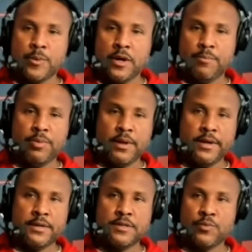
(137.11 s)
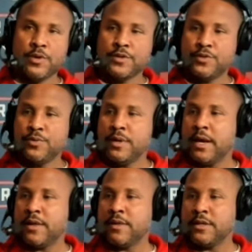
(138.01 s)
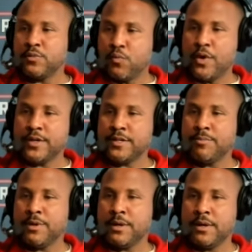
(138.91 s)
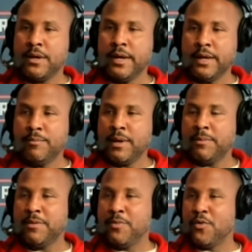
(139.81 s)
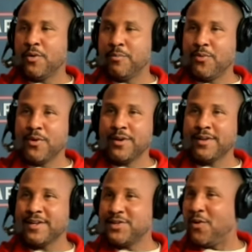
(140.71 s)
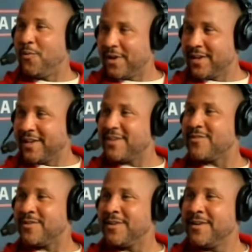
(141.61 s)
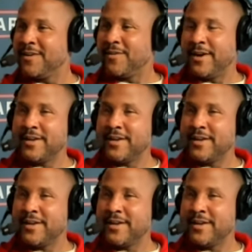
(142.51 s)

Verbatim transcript: a place where student athletes want to be, and maybe more importantly, don't want to leave, right?